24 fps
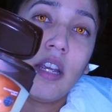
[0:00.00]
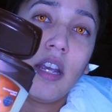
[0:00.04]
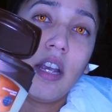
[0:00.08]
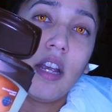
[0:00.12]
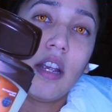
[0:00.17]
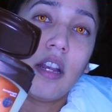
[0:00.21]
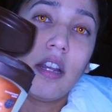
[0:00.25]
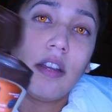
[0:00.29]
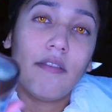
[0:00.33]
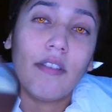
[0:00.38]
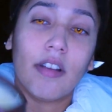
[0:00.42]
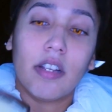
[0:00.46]

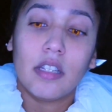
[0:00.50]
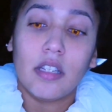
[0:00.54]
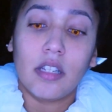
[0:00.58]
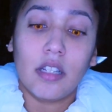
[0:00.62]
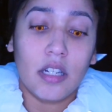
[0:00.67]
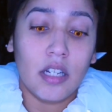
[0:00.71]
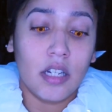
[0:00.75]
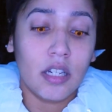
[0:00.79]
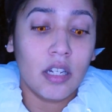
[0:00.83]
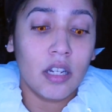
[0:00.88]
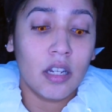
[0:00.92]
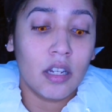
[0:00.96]
Any
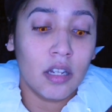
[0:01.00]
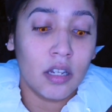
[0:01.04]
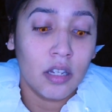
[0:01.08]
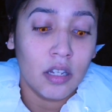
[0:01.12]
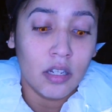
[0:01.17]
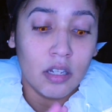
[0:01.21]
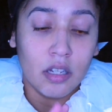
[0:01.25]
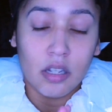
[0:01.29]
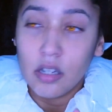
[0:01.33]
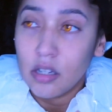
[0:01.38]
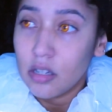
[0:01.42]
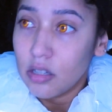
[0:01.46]
Vaseline
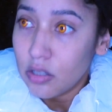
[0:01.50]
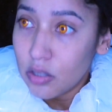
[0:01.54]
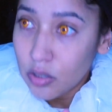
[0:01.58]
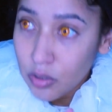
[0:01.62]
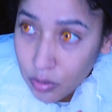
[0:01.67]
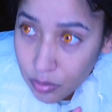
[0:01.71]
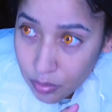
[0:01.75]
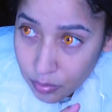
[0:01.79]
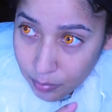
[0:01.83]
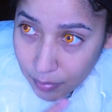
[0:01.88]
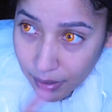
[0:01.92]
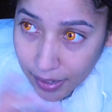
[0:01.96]

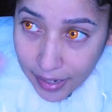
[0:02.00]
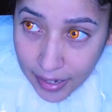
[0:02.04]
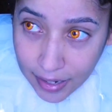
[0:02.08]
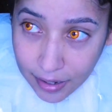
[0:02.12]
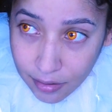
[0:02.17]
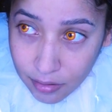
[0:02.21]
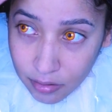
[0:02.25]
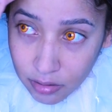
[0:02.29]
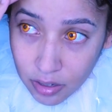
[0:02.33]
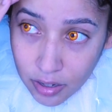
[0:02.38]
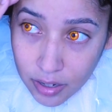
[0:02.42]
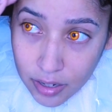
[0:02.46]
to my
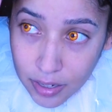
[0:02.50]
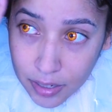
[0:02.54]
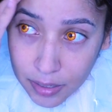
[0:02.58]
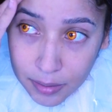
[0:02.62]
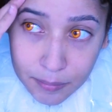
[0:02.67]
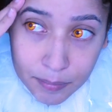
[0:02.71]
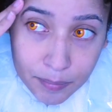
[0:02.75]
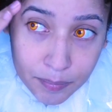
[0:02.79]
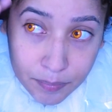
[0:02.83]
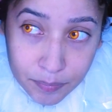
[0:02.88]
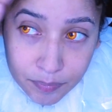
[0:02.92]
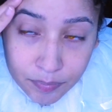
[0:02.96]

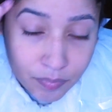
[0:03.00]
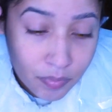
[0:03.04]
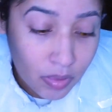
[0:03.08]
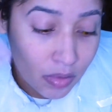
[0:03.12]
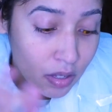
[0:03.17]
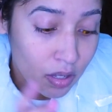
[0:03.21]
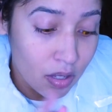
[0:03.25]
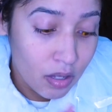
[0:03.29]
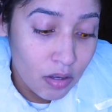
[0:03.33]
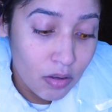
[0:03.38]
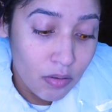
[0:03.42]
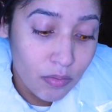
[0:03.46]
hairline.
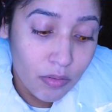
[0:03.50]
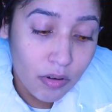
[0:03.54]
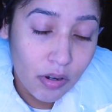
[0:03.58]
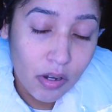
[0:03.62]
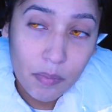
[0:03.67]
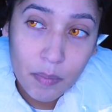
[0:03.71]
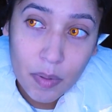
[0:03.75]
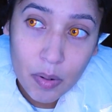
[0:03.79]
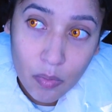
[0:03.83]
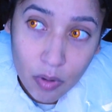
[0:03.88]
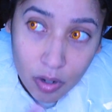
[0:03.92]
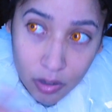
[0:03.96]
We're
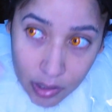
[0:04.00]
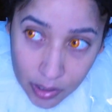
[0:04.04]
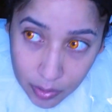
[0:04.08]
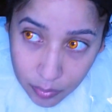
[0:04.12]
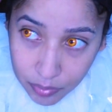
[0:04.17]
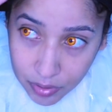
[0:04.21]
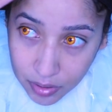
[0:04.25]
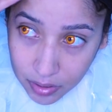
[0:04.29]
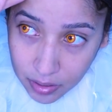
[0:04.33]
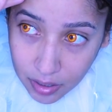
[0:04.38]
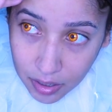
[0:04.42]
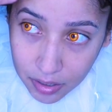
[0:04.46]
going to be working
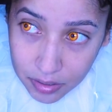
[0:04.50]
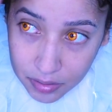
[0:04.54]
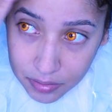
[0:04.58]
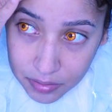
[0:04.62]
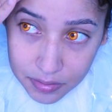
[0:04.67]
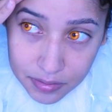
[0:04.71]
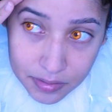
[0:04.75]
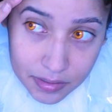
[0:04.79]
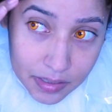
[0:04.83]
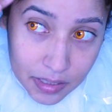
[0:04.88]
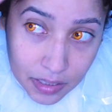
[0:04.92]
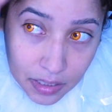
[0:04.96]
with a lot of
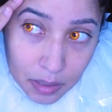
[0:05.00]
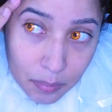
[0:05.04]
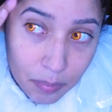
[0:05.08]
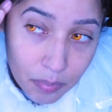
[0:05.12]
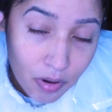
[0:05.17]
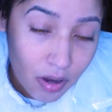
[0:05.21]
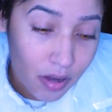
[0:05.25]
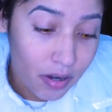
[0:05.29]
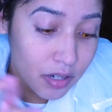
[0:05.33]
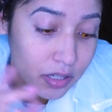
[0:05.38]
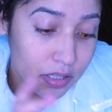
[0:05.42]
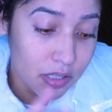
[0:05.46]
sticky
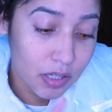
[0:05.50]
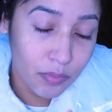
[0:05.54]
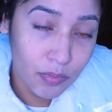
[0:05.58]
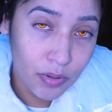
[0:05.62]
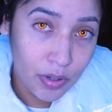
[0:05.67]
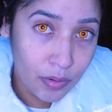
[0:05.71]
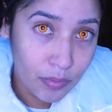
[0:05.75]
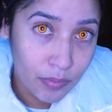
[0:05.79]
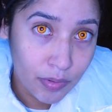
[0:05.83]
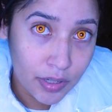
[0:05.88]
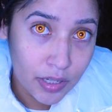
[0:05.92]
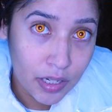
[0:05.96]
products and we
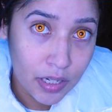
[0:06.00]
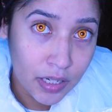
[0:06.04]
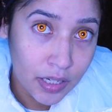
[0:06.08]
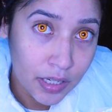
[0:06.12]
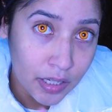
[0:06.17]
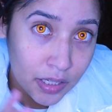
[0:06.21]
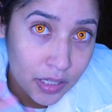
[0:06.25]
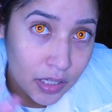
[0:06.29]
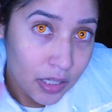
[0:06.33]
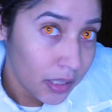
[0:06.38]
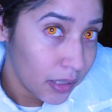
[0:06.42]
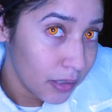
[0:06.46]
don't want to
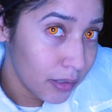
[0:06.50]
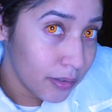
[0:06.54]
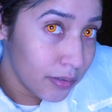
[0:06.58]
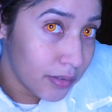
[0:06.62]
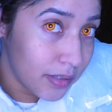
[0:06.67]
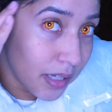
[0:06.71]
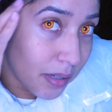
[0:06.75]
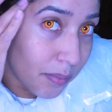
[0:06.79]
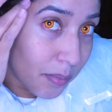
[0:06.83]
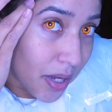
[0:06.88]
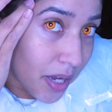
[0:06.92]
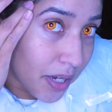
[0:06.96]
lose
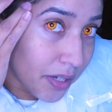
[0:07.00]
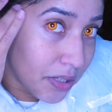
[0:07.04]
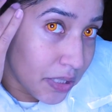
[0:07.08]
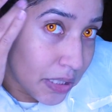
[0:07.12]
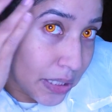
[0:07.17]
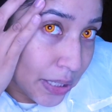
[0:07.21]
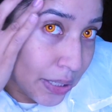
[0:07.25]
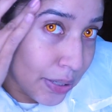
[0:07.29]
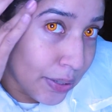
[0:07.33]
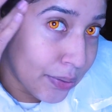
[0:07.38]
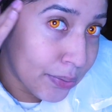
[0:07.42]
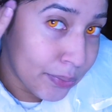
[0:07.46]
them edges,
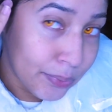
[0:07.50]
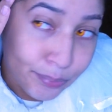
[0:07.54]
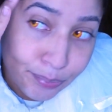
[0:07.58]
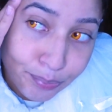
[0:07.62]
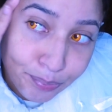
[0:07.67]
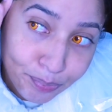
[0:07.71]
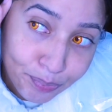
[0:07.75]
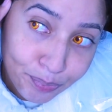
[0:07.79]
girl.